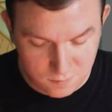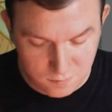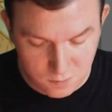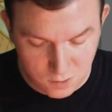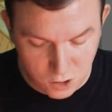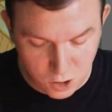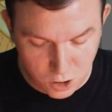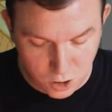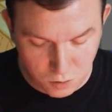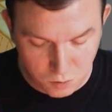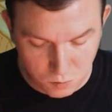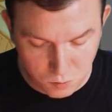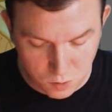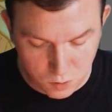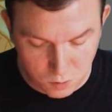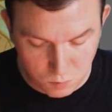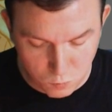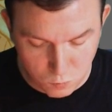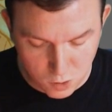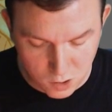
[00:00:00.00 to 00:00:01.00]
you know,
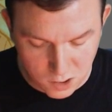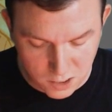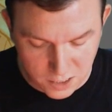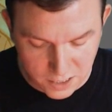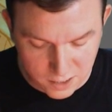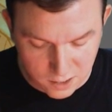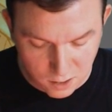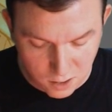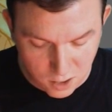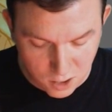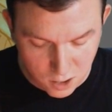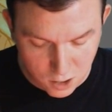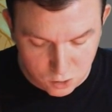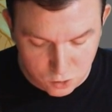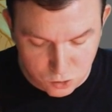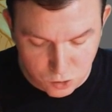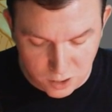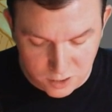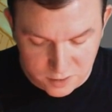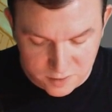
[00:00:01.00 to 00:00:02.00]
we're like
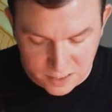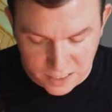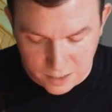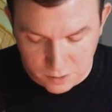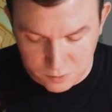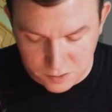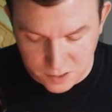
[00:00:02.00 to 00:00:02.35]
tracing out